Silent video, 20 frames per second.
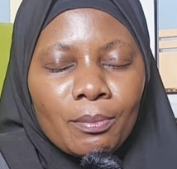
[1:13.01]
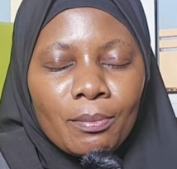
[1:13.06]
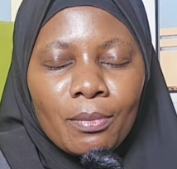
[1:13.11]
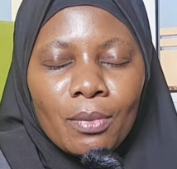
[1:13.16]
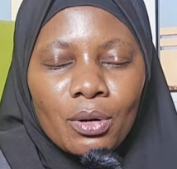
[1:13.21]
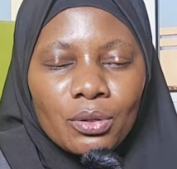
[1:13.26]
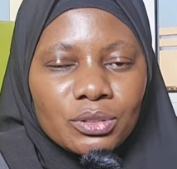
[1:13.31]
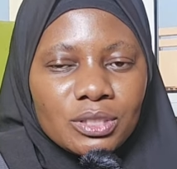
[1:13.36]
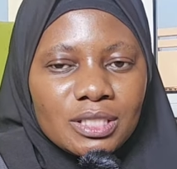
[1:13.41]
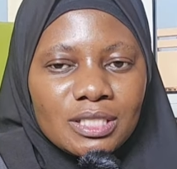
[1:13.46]

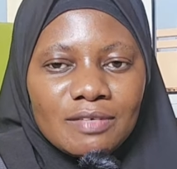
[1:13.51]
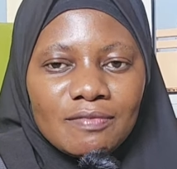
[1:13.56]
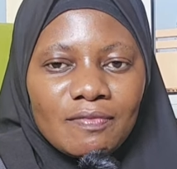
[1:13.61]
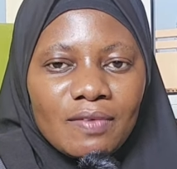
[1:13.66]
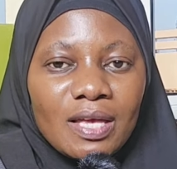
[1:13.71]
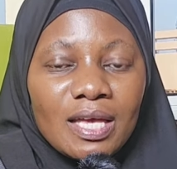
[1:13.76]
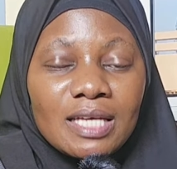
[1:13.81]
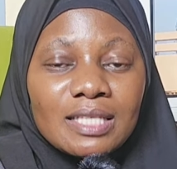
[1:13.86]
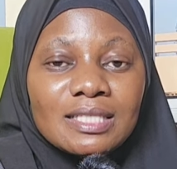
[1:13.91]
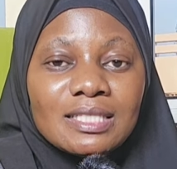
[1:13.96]

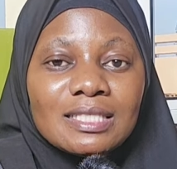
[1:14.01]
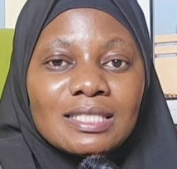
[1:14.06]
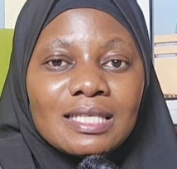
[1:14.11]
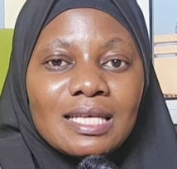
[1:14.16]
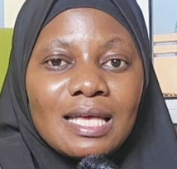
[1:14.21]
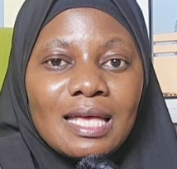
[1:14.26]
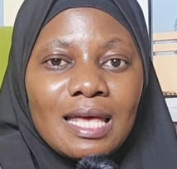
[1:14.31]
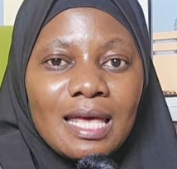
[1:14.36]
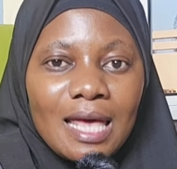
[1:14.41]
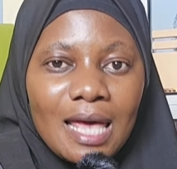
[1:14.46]
motivate,
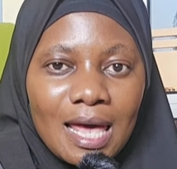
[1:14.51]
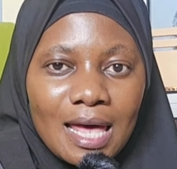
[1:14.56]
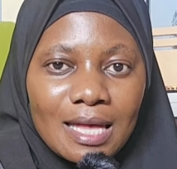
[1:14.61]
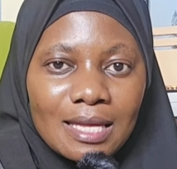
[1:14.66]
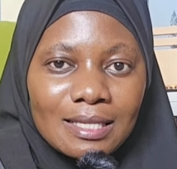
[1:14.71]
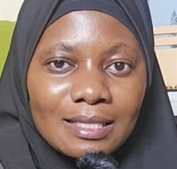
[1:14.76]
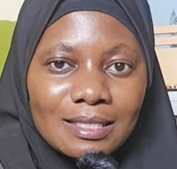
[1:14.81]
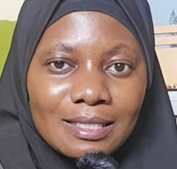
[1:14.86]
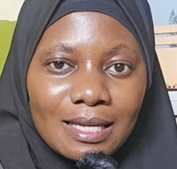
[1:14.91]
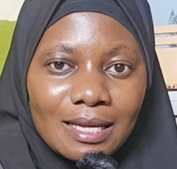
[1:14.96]

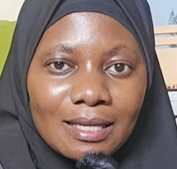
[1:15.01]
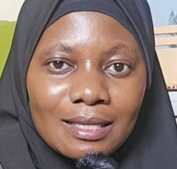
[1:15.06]
and